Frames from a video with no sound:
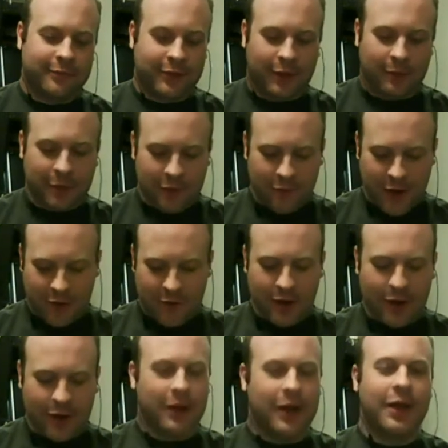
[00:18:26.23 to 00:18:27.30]
I mean,
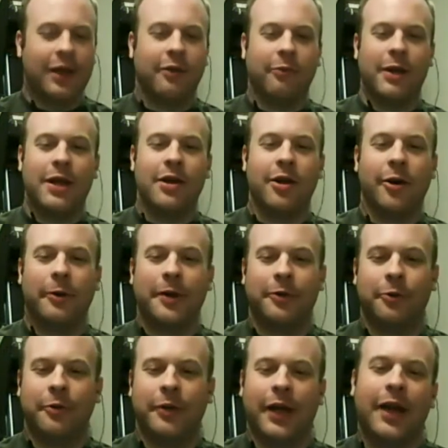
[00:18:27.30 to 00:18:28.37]
we can go
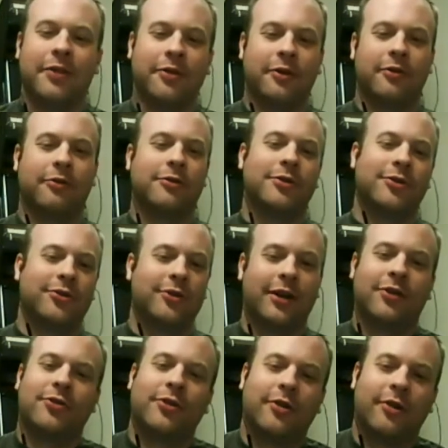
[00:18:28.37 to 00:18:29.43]
into an ethical
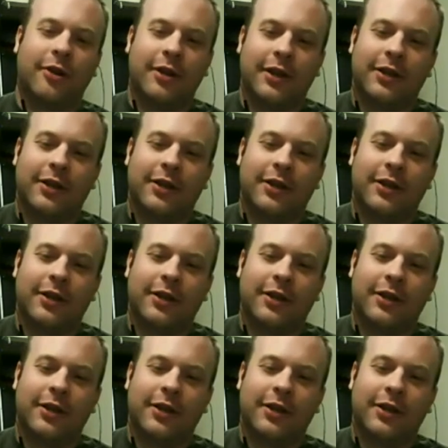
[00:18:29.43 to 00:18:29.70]
discussion on